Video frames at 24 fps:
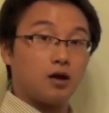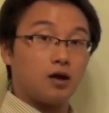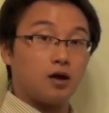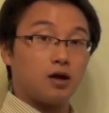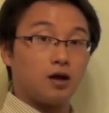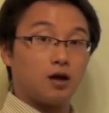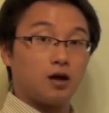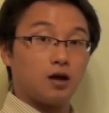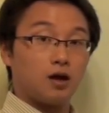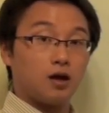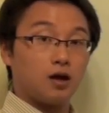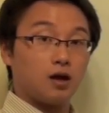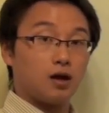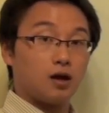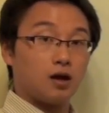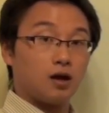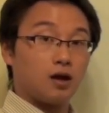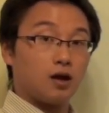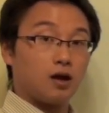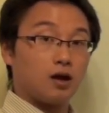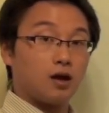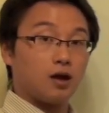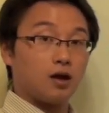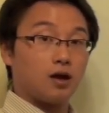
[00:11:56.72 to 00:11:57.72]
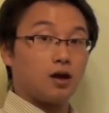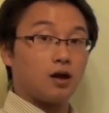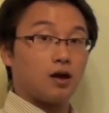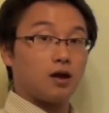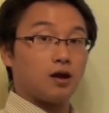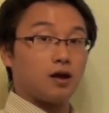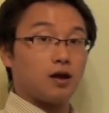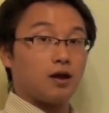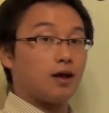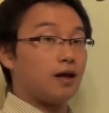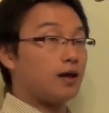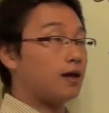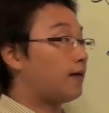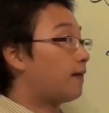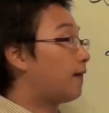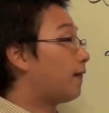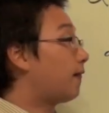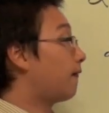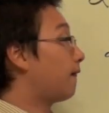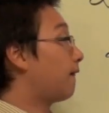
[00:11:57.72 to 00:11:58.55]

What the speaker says: Nobody speaks.